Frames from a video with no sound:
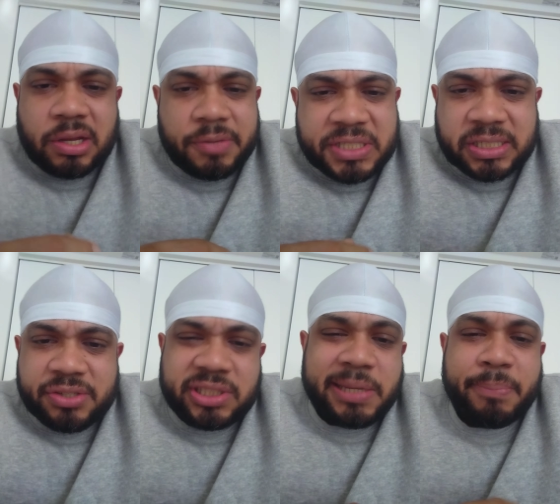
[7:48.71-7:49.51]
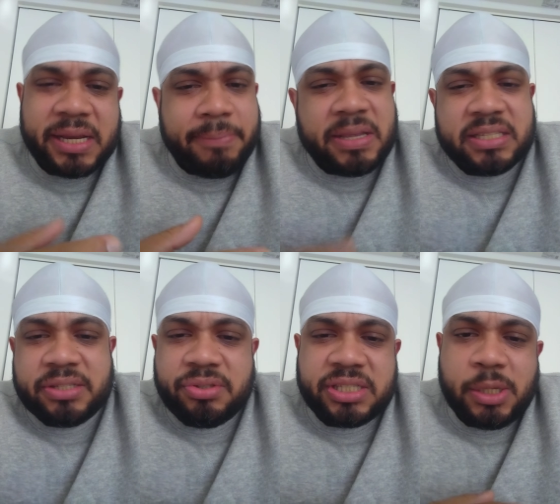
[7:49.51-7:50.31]
Then all of a sudden you see money
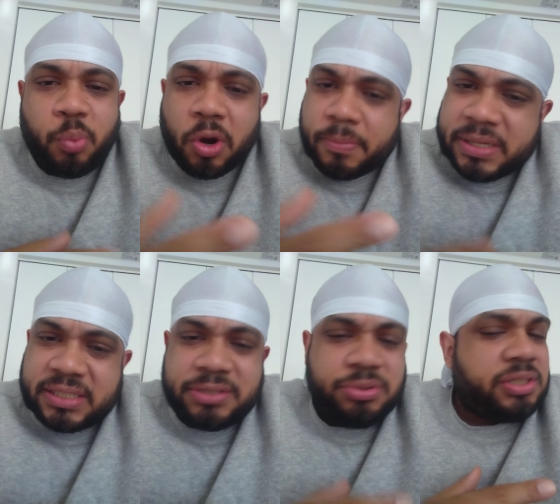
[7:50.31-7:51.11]
missing, you see work missing,